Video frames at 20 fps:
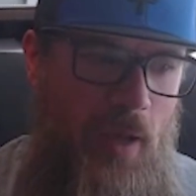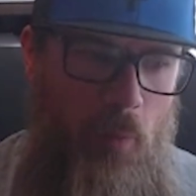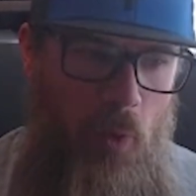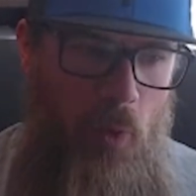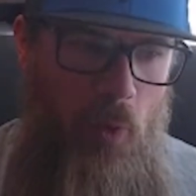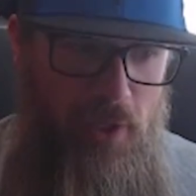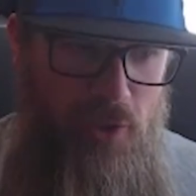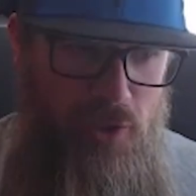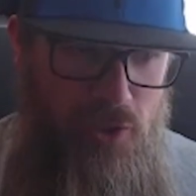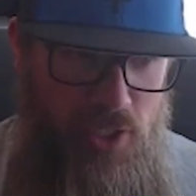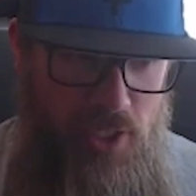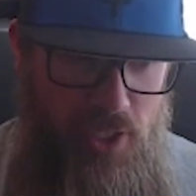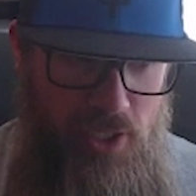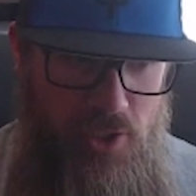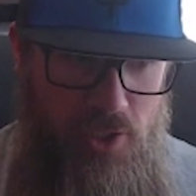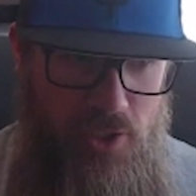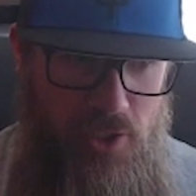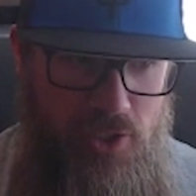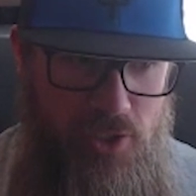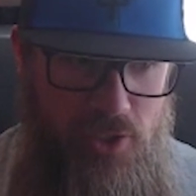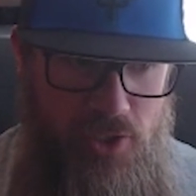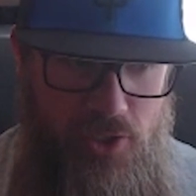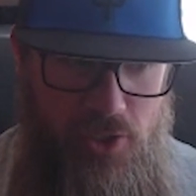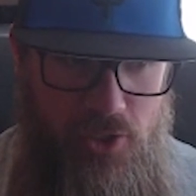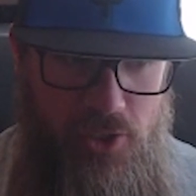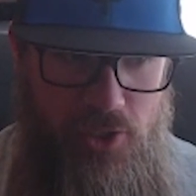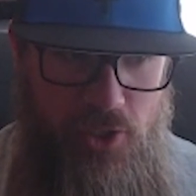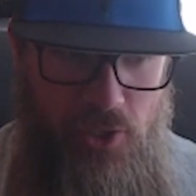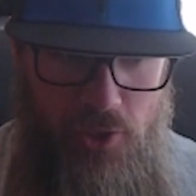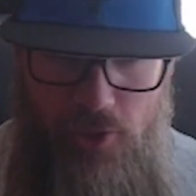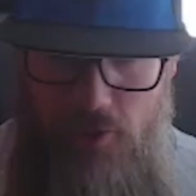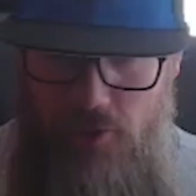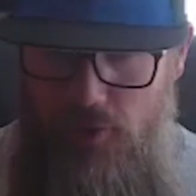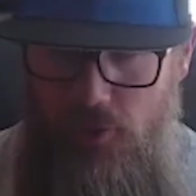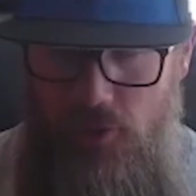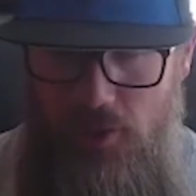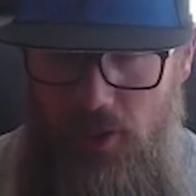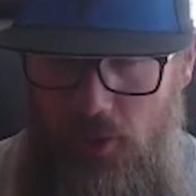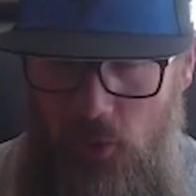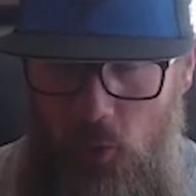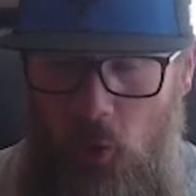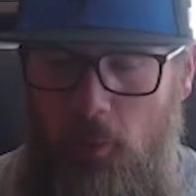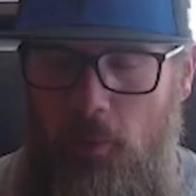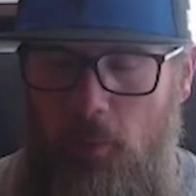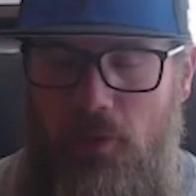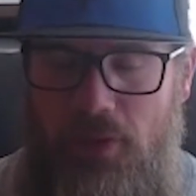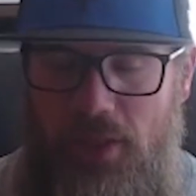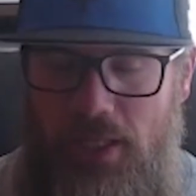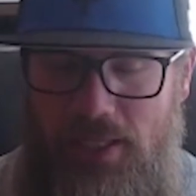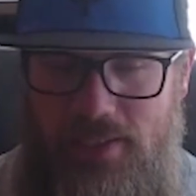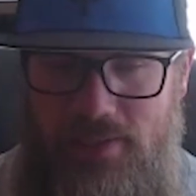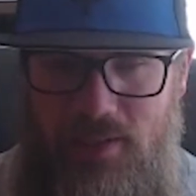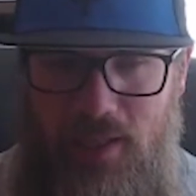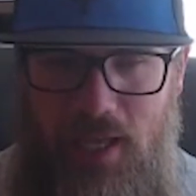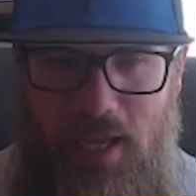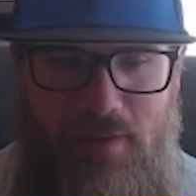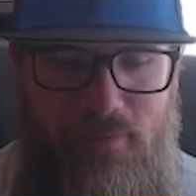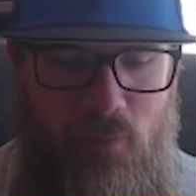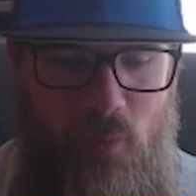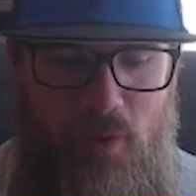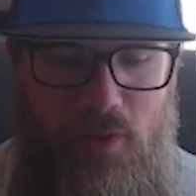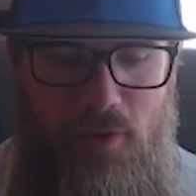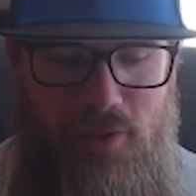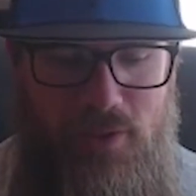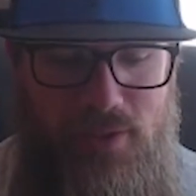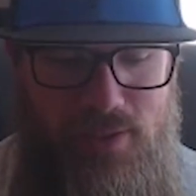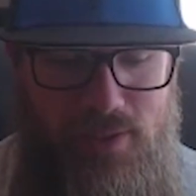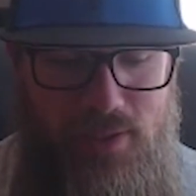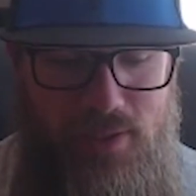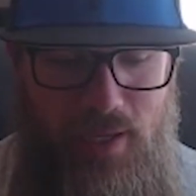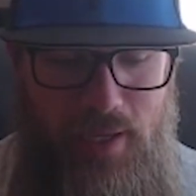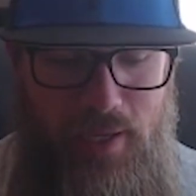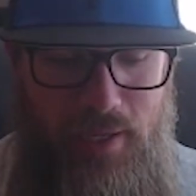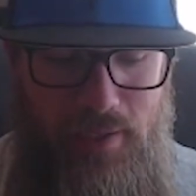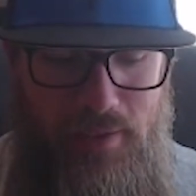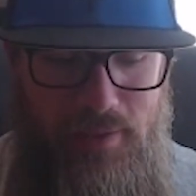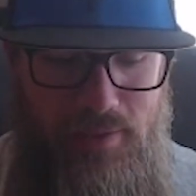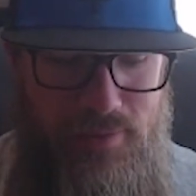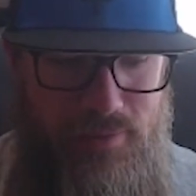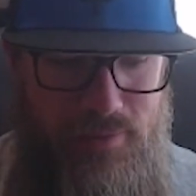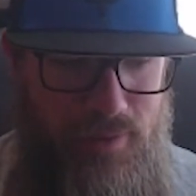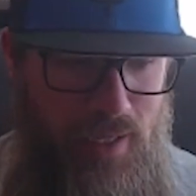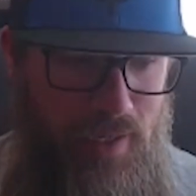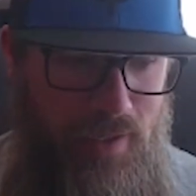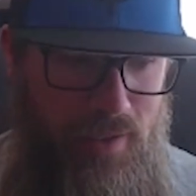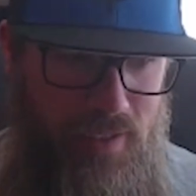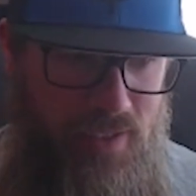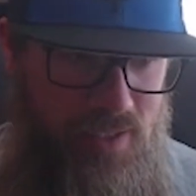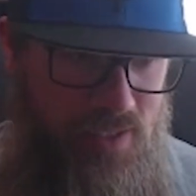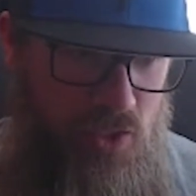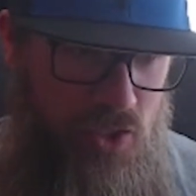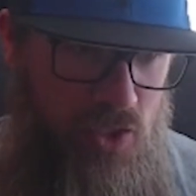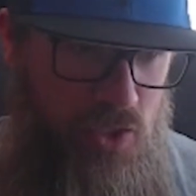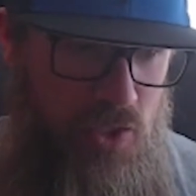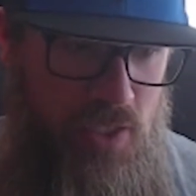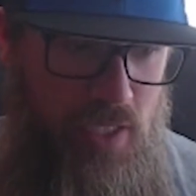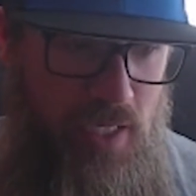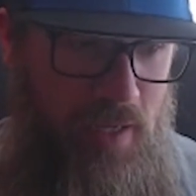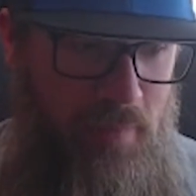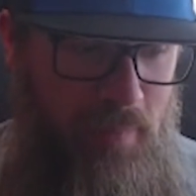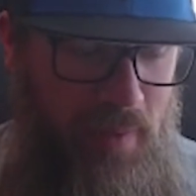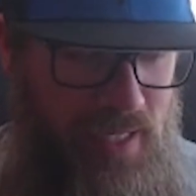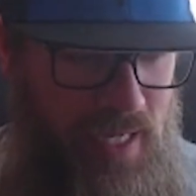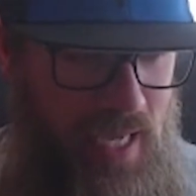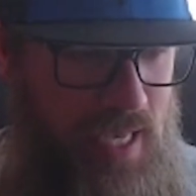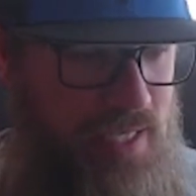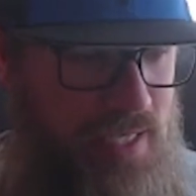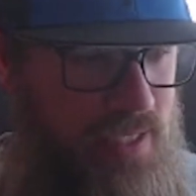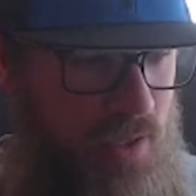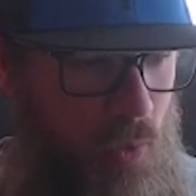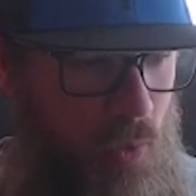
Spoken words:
more energy to just do the normal things in life, whether it's I guess just sitting at my desk